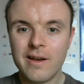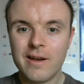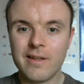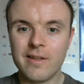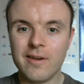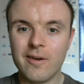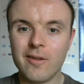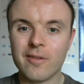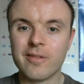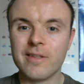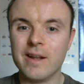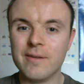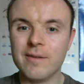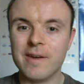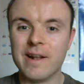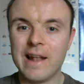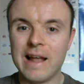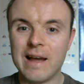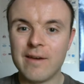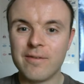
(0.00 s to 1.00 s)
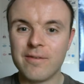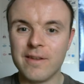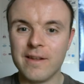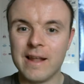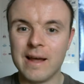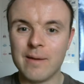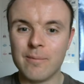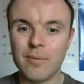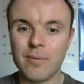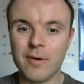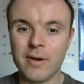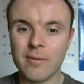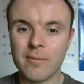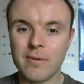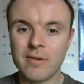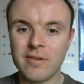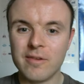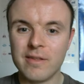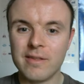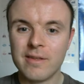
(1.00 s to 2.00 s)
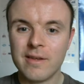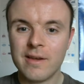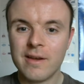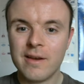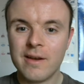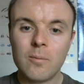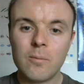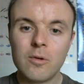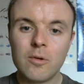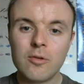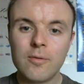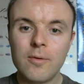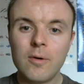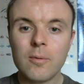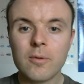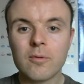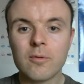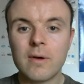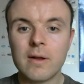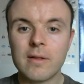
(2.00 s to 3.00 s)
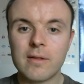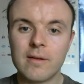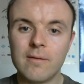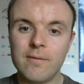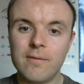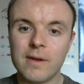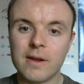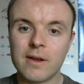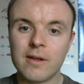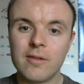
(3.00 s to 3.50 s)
The whole cinema laughed at that point, which I thought was quite something,